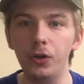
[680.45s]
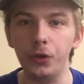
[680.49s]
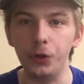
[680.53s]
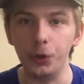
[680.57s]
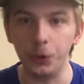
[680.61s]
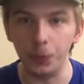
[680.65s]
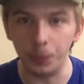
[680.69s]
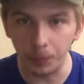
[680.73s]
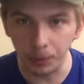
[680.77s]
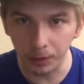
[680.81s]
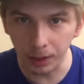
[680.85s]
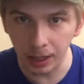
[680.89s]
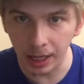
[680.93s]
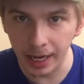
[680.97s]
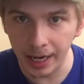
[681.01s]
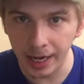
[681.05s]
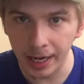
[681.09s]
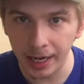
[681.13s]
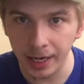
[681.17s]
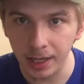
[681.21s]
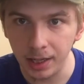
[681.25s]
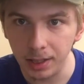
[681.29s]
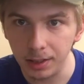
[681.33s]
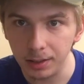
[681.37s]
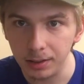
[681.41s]
you
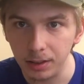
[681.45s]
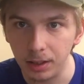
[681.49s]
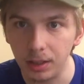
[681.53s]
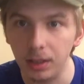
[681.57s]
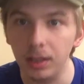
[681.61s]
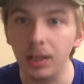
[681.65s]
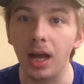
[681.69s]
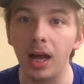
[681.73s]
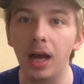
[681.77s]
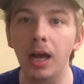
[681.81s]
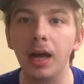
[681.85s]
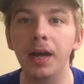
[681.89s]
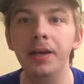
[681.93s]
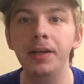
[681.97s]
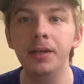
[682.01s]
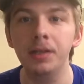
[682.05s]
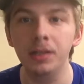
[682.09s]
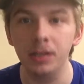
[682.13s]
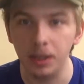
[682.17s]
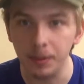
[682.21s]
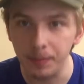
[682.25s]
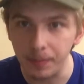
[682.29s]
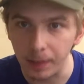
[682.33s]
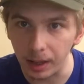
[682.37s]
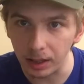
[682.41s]
play a line,
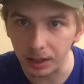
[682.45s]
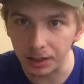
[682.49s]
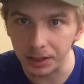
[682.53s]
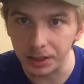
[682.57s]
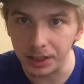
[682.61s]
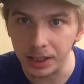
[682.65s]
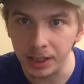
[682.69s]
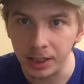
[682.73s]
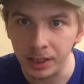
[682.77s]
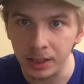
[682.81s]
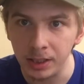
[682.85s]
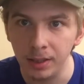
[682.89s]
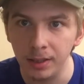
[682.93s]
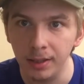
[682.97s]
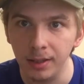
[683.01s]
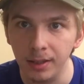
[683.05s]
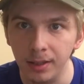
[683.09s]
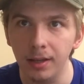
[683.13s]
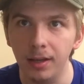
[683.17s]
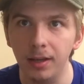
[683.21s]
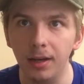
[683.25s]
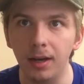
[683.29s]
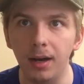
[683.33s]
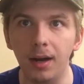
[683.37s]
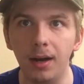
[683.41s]
a melody,
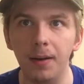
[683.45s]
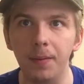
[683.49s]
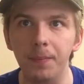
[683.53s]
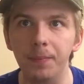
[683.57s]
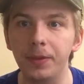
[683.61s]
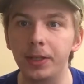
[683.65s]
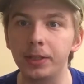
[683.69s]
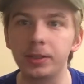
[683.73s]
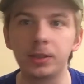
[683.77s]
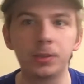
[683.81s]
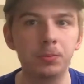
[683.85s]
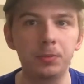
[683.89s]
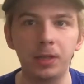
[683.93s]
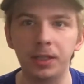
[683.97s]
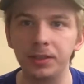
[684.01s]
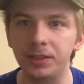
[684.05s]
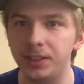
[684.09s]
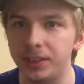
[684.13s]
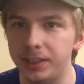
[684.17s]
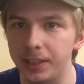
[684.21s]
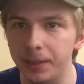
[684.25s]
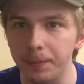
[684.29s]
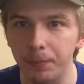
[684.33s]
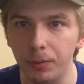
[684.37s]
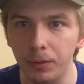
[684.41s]
that's
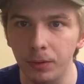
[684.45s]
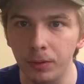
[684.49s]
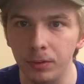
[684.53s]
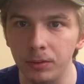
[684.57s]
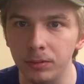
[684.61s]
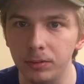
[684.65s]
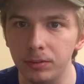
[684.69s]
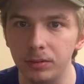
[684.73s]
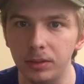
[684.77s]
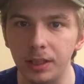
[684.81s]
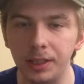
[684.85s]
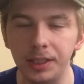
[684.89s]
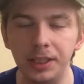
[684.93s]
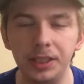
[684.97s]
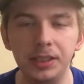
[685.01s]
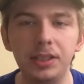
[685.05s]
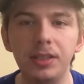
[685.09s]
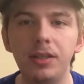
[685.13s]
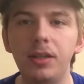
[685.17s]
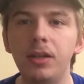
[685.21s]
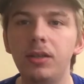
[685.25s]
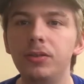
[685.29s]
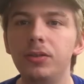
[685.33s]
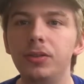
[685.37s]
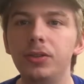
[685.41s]
simple and easy
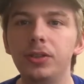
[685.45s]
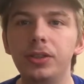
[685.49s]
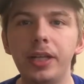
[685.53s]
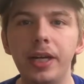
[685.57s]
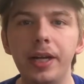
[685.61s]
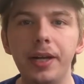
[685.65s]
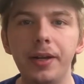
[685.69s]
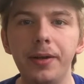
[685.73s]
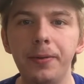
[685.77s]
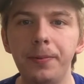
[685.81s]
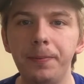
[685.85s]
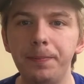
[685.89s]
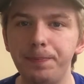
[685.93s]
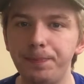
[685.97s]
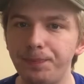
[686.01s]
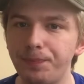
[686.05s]
to understand,